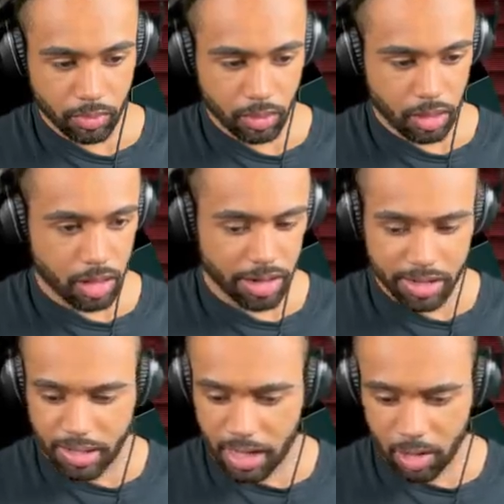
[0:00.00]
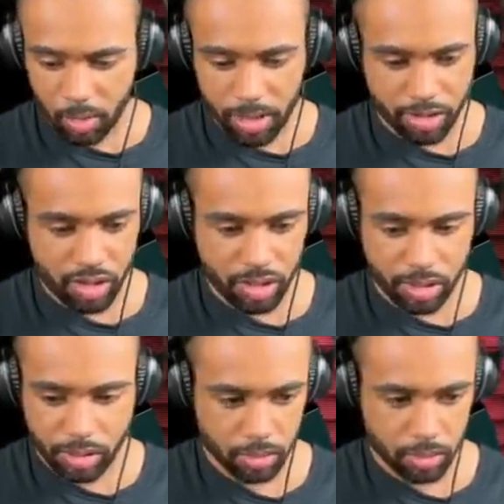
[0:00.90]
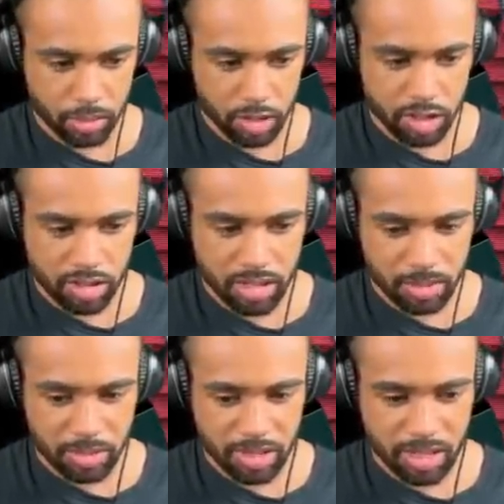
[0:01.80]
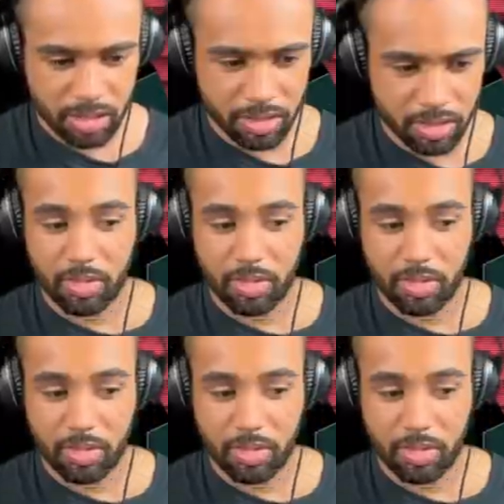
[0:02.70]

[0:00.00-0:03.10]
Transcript: Alright, now where is she? She's downstairs.